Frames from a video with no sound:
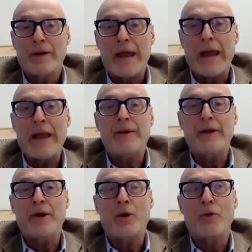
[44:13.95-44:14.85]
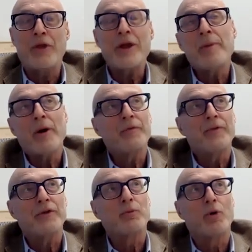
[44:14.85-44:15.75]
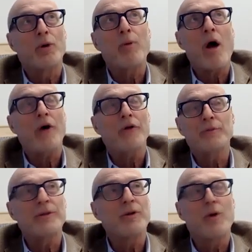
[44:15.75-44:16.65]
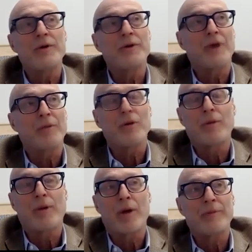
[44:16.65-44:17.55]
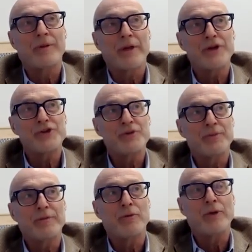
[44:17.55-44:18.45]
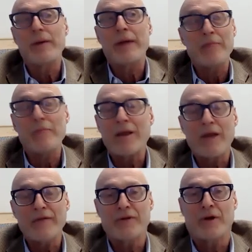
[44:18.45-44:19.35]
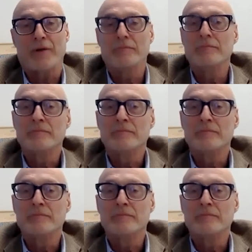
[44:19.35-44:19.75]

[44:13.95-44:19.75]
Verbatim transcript: And, you know, think about this, we're possibly going to double our population between in my lifetime,